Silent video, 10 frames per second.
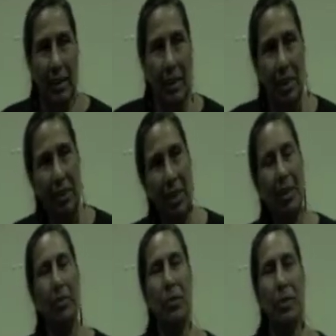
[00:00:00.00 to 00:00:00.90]
So then
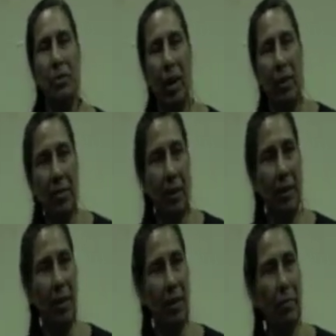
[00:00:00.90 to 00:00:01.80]
if you travel a
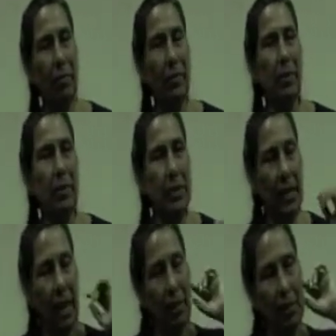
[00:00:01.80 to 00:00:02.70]
little further
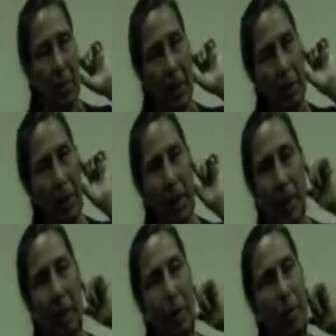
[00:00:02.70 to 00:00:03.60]
south, maybe
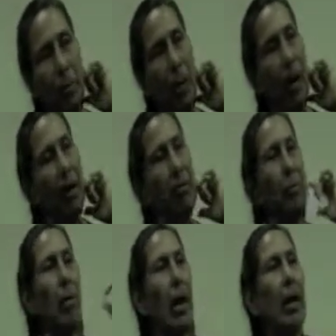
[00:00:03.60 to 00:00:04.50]
a half a
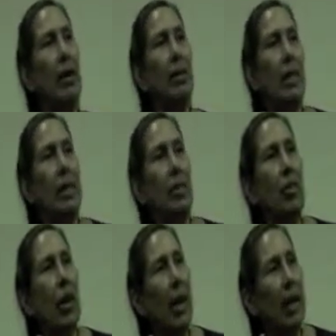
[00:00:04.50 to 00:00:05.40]
mile, then you
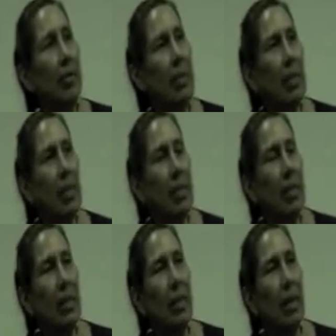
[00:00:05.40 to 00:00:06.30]
have the